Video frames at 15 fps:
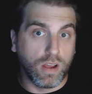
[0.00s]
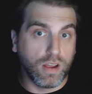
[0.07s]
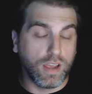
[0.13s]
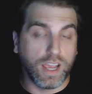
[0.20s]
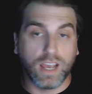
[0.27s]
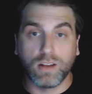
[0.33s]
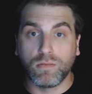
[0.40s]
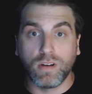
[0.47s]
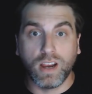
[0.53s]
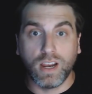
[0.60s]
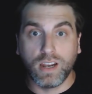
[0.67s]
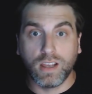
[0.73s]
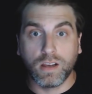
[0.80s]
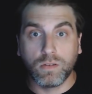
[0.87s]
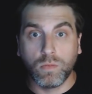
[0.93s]

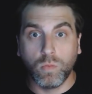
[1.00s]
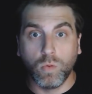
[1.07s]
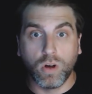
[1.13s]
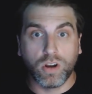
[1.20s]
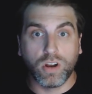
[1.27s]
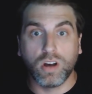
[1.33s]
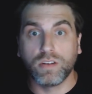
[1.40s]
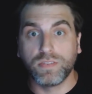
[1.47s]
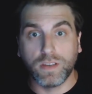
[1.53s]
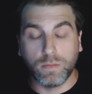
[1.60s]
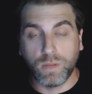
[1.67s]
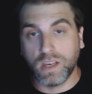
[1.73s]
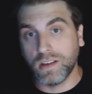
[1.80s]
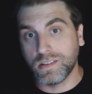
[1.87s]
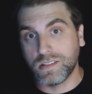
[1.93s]
handwriting one-off
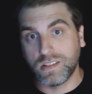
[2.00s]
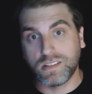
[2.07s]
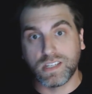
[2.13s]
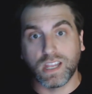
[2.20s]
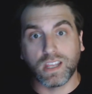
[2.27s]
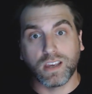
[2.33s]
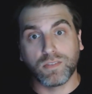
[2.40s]
emails and sending